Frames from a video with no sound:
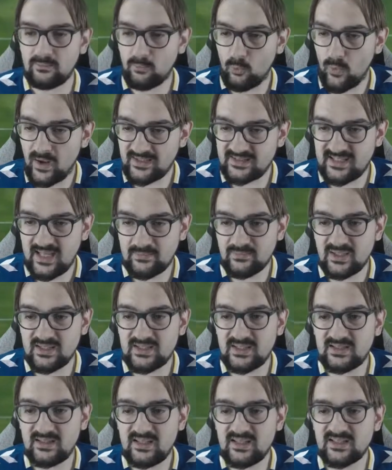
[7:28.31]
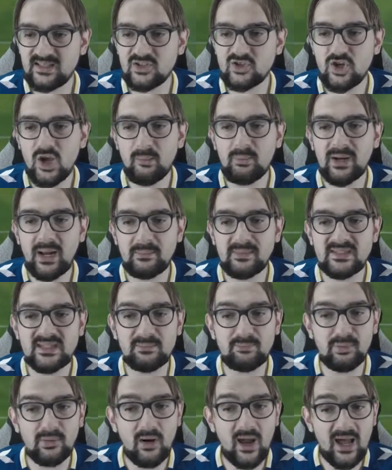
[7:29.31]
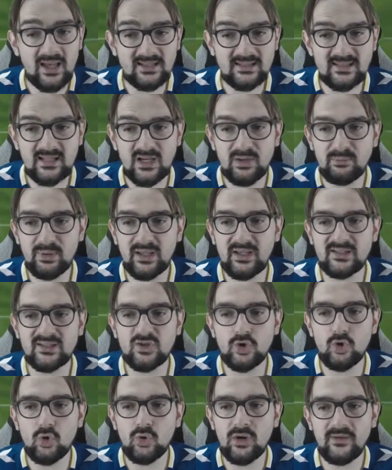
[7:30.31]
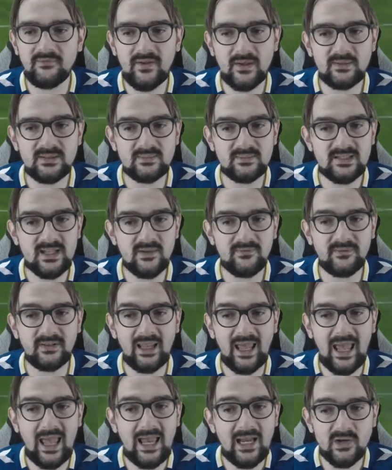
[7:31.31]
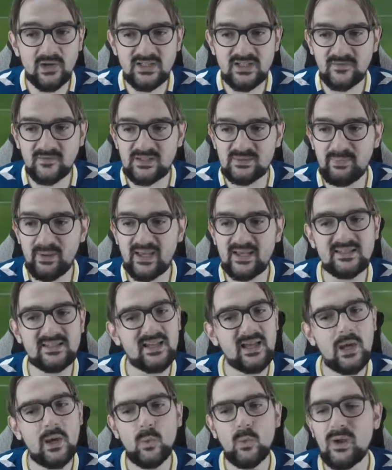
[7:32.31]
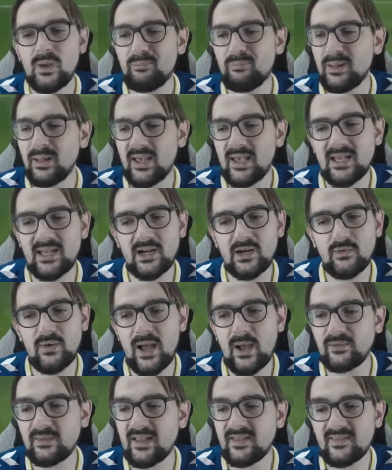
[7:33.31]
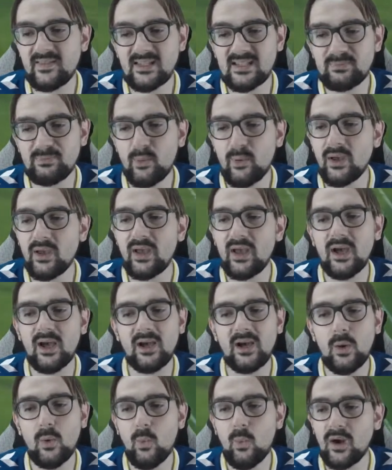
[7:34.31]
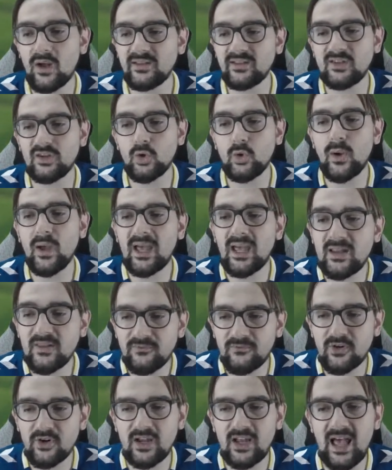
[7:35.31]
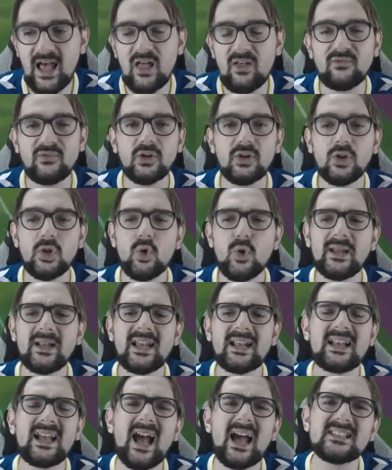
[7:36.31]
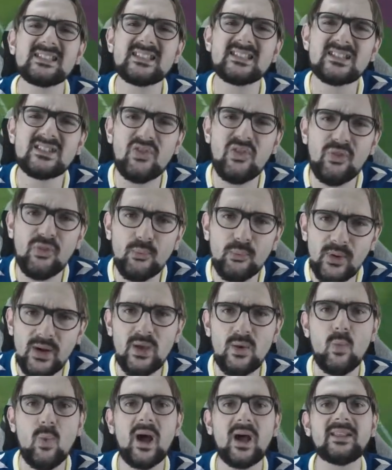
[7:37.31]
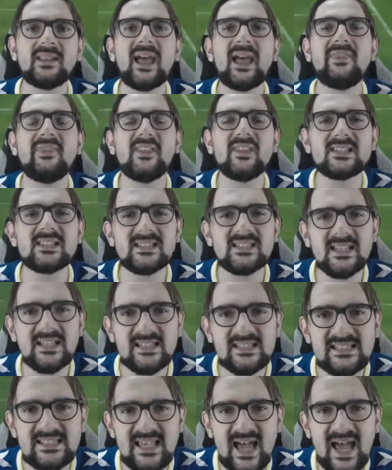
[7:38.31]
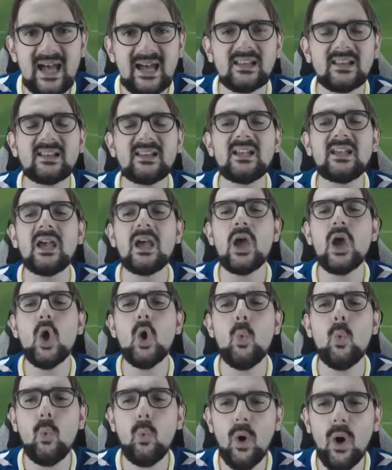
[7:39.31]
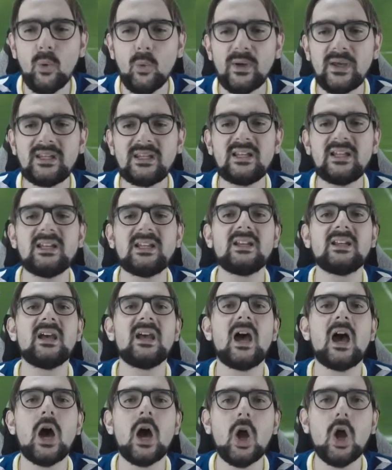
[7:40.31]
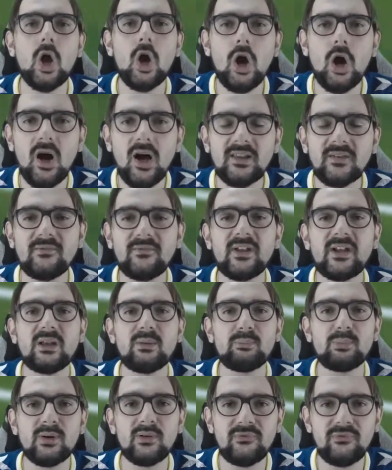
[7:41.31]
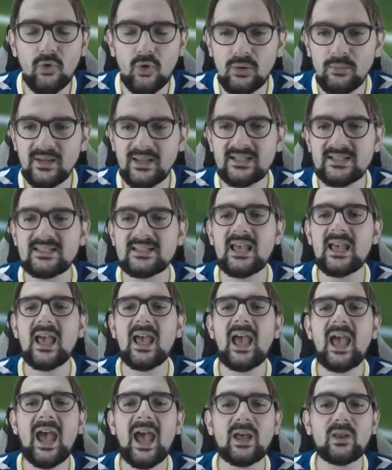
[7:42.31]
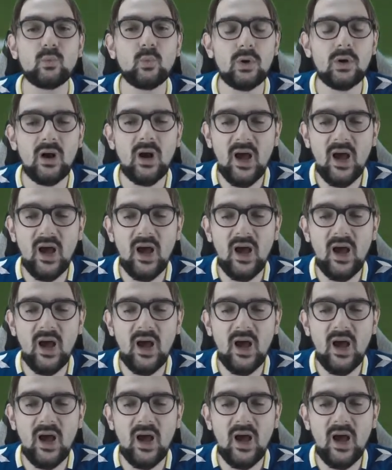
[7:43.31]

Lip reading: West Ham does a decent job, but I'm surprised here because Doucouré found himself in acres of space. We play it around at this point. A 1-2 in for Calvert-Lewin. And guys, it's 3-1. And this is exactly what we needed, a confident performance, and we're